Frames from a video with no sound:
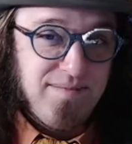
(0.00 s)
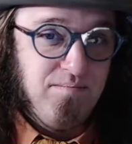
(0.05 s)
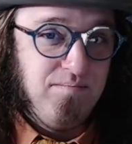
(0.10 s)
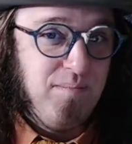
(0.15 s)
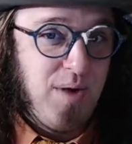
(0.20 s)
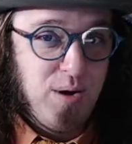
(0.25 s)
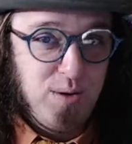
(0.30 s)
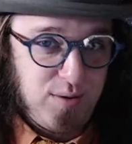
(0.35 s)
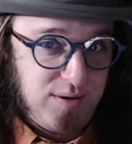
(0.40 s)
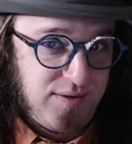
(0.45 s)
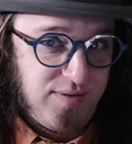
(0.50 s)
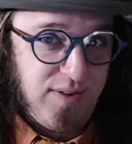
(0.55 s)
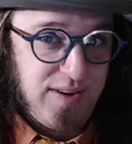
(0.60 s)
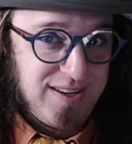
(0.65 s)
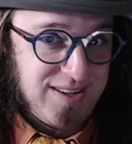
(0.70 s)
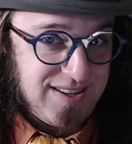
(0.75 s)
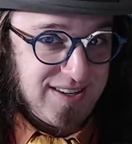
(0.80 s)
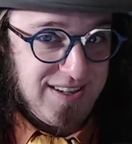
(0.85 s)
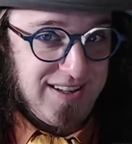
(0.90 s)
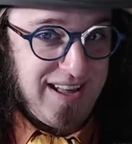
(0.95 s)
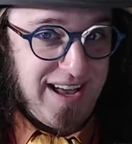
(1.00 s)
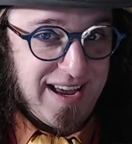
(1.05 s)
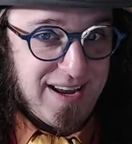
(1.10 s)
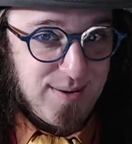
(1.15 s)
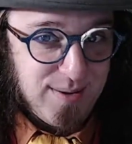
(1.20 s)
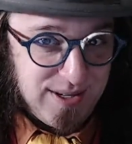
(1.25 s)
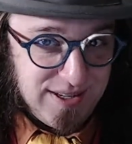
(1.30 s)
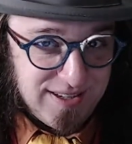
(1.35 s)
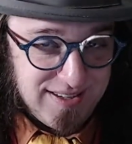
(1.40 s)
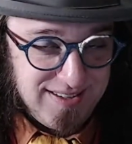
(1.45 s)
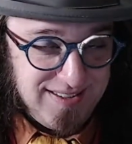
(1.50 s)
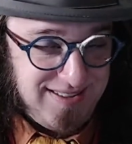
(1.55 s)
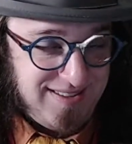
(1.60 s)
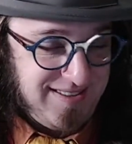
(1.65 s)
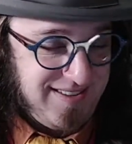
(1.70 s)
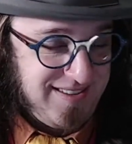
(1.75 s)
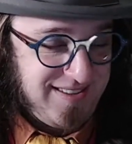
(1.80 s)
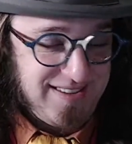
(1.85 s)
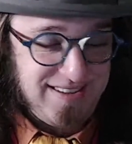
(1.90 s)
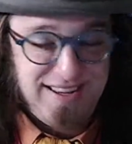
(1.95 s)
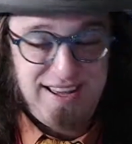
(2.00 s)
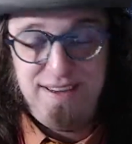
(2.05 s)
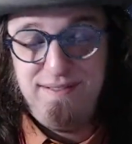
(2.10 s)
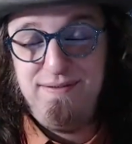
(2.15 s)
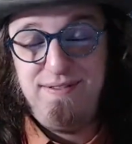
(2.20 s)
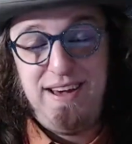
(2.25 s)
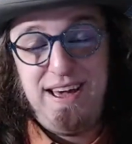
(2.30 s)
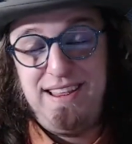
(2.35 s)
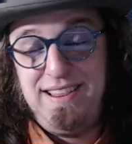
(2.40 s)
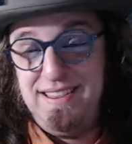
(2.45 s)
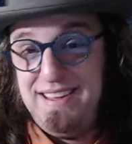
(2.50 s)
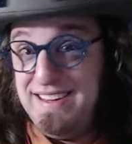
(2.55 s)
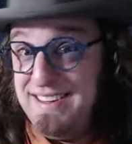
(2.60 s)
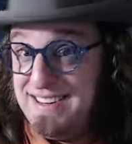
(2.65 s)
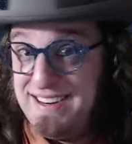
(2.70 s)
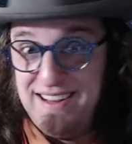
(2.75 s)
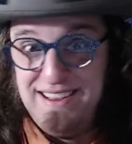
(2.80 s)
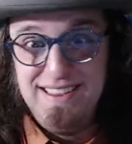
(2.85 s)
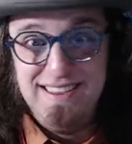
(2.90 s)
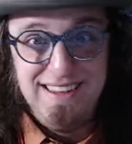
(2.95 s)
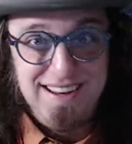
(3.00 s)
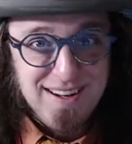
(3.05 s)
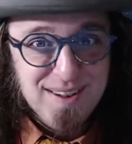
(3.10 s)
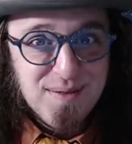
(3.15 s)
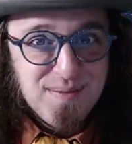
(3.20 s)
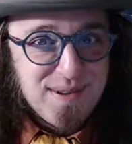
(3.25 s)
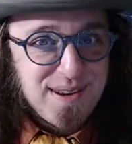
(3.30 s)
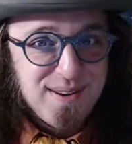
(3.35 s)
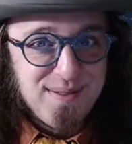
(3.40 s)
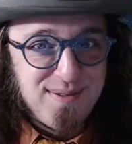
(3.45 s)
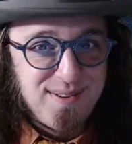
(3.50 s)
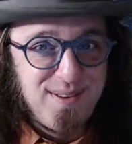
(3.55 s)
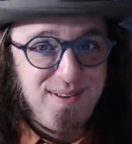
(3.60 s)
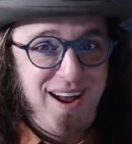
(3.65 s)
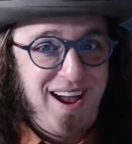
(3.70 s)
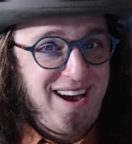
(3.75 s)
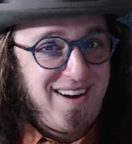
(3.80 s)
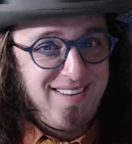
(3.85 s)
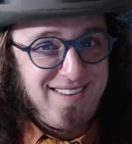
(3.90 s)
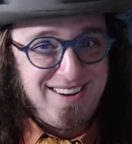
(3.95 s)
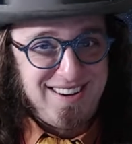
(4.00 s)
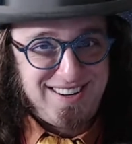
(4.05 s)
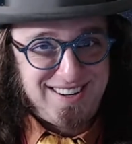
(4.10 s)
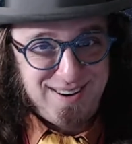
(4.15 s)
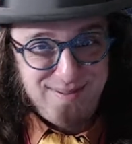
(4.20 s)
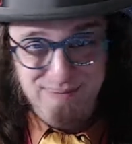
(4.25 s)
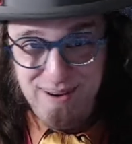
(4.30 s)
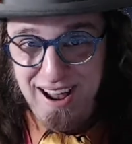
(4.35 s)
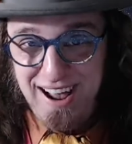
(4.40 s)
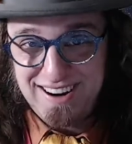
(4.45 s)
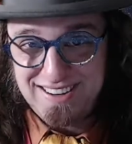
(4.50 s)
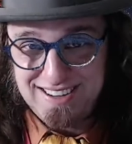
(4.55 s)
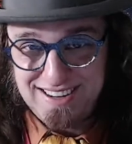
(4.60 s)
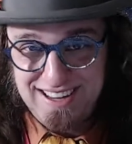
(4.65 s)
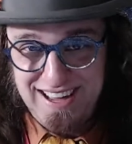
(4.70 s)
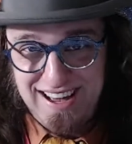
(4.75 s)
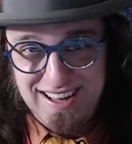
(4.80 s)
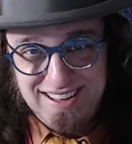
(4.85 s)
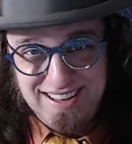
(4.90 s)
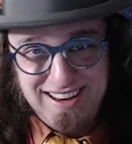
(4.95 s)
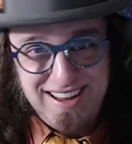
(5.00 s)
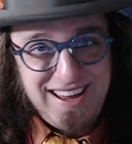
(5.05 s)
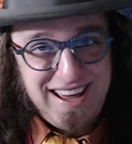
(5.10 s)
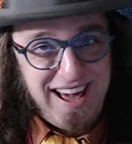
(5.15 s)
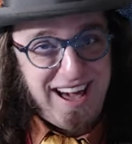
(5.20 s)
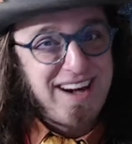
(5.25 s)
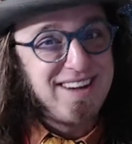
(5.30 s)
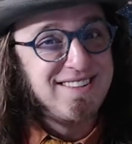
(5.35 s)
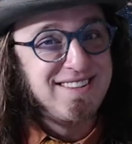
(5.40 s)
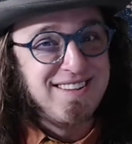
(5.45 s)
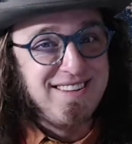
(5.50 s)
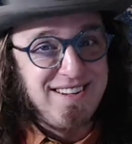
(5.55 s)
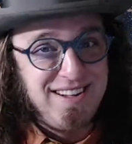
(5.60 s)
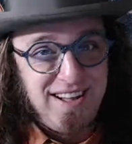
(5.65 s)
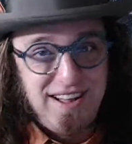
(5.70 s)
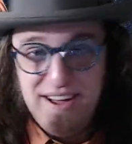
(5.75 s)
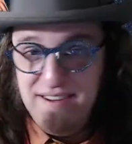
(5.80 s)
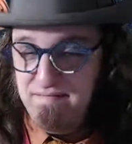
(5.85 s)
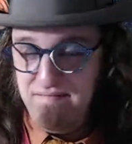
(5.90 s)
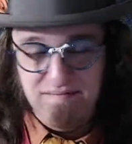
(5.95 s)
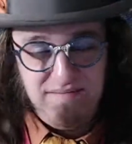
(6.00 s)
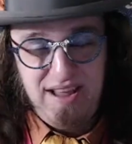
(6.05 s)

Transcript: Most functional languages give at least a little bit of ground to practicality. Haskell,